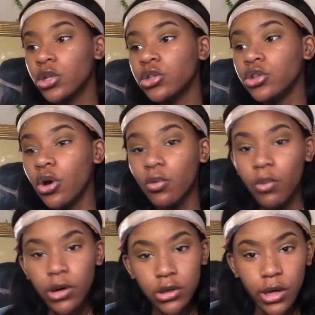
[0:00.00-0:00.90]
no
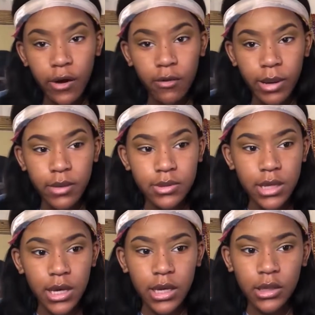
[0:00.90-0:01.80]
wonder everybody was
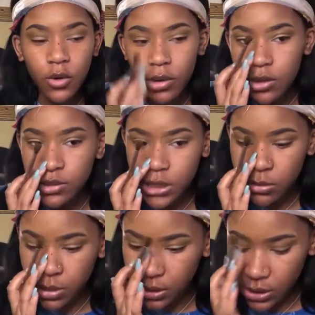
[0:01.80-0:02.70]
like, no wonder it was such a
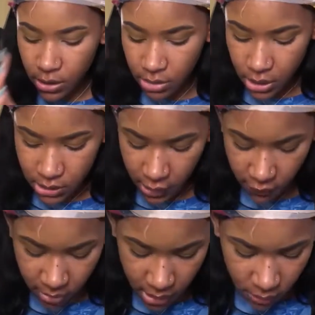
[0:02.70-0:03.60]
big thing, because
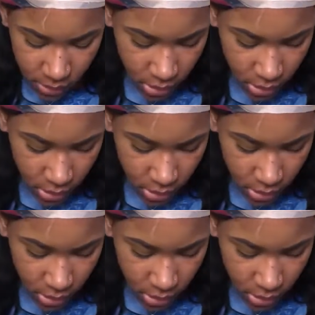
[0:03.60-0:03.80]
everybody